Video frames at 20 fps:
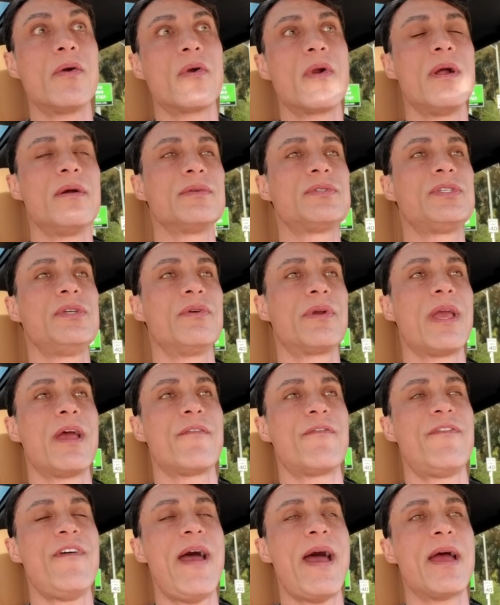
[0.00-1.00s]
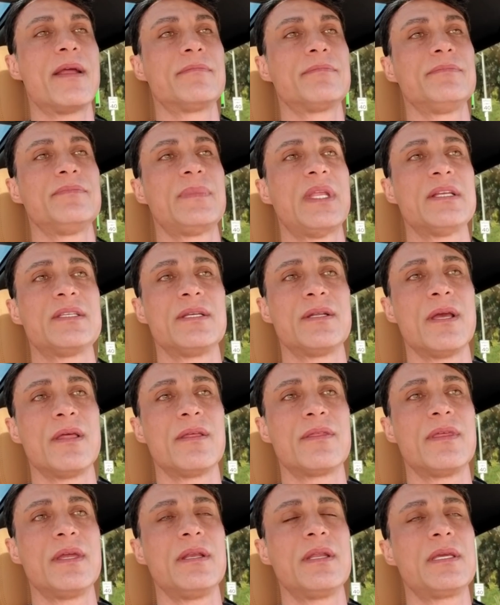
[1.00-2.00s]
or else you'll get fat. That's
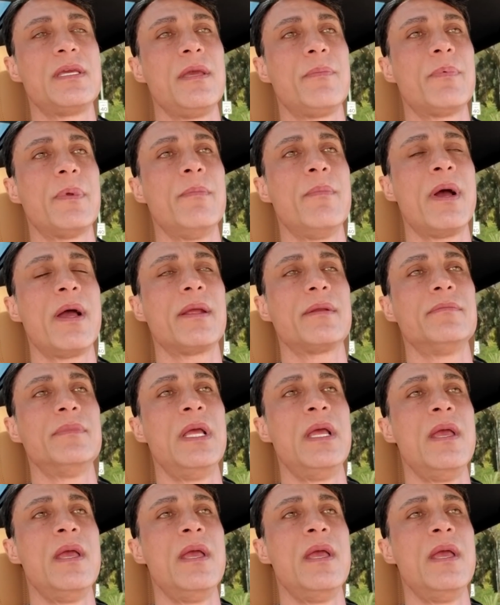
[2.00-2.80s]
another thing to keep in mind.